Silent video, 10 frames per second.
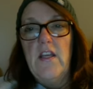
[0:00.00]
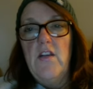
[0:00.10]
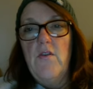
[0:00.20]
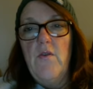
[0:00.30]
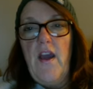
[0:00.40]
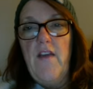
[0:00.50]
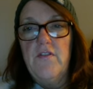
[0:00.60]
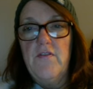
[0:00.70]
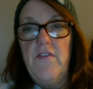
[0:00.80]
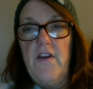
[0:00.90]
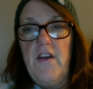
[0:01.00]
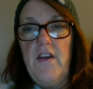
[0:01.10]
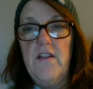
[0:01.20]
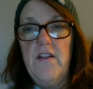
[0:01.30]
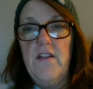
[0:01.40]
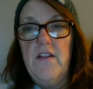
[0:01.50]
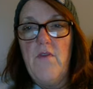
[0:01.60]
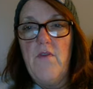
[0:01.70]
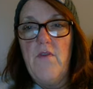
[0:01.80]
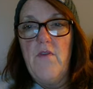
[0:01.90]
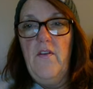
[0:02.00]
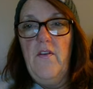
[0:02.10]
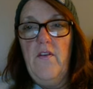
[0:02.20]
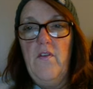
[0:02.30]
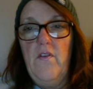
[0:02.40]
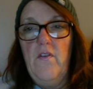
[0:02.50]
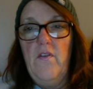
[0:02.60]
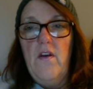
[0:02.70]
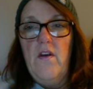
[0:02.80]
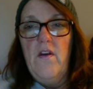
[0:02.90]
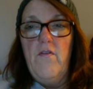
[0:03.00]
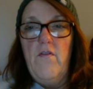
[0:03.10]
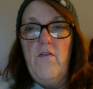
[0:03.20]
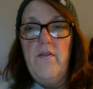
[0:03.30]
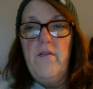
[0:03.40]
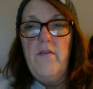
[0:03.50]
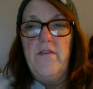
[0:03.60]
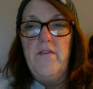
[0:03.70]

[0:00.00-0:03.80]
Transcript: you have to find the rise over the run,